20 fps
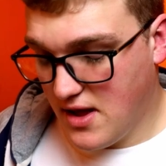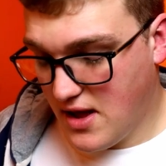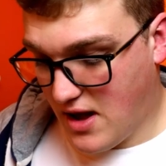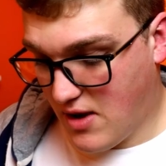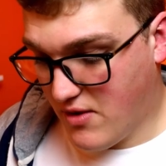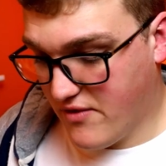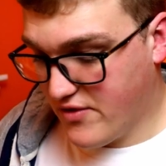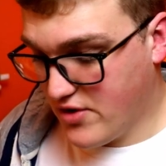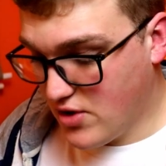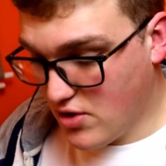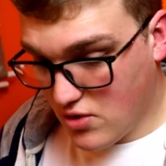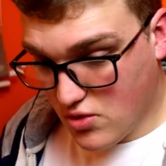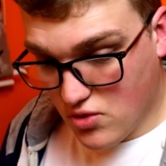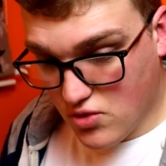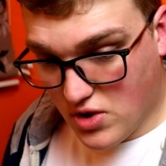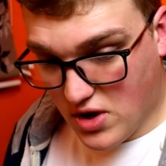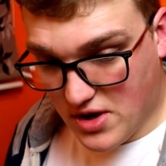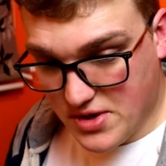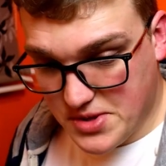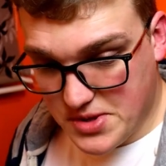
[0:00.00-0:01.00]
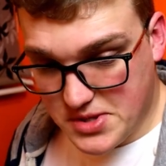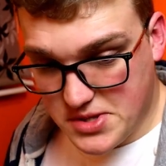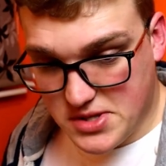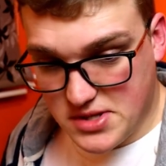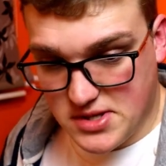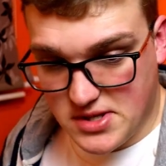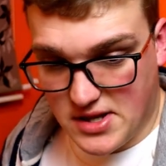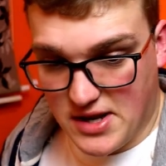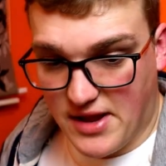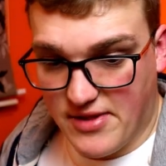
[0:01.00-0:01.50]
However, not all
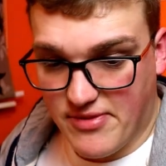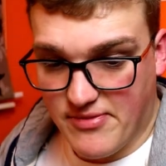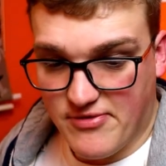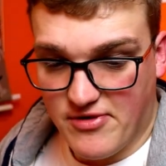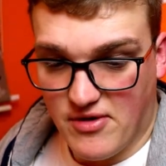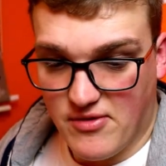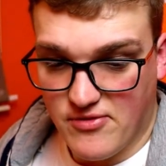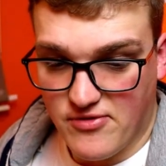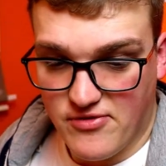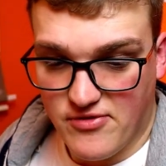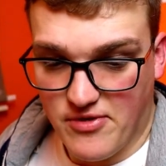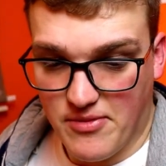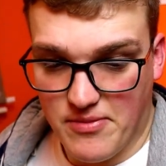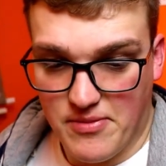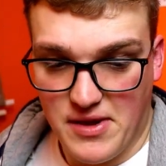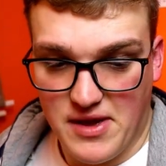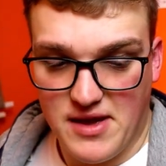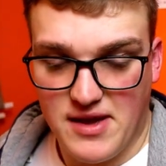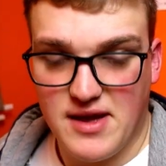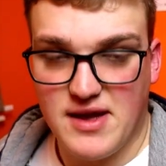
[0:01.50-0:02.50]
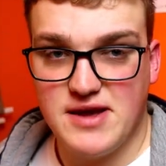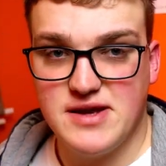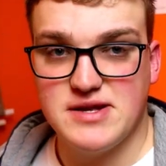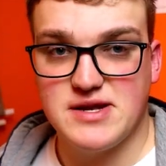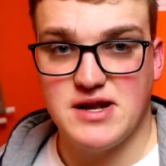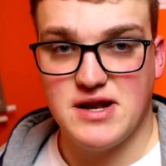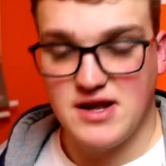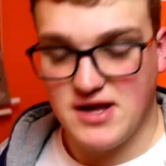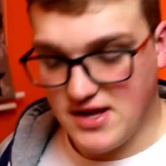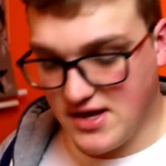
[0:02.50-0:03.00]
guns lend themselves to be
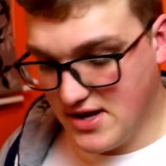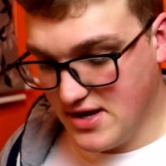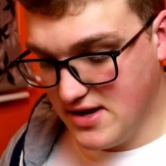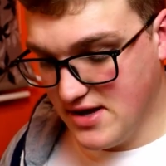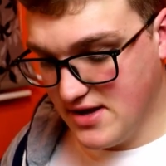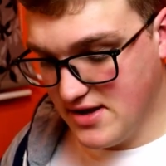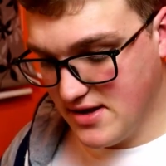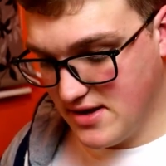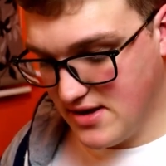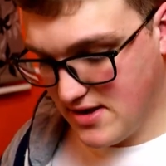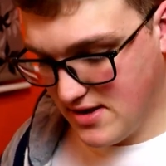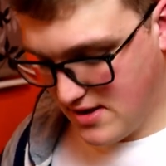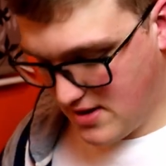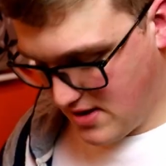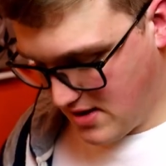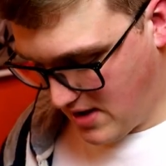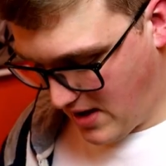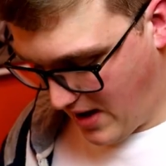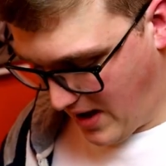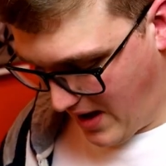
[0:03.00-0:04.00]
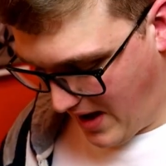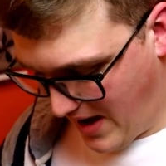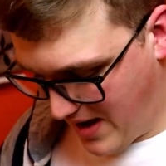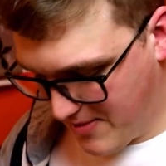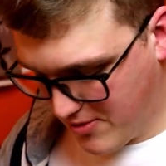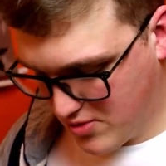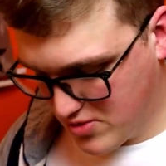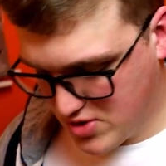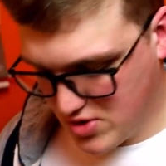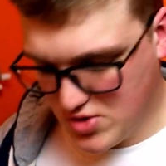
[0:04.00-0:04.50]
easily uh,
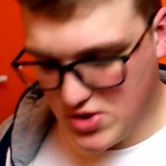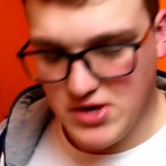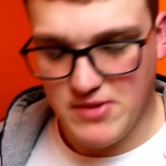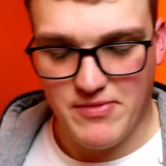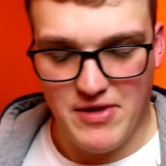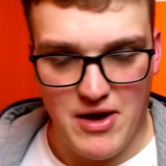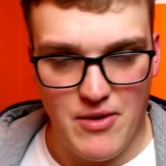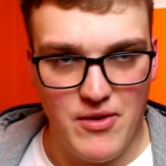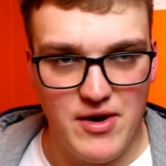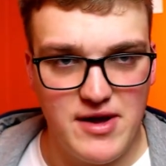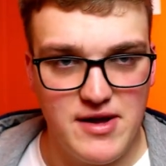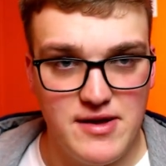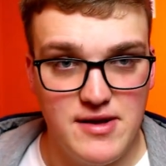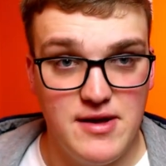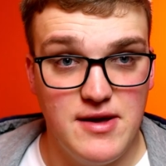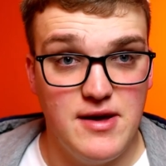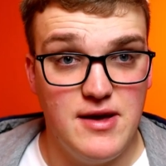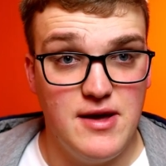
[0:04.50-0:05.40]
able to shim that way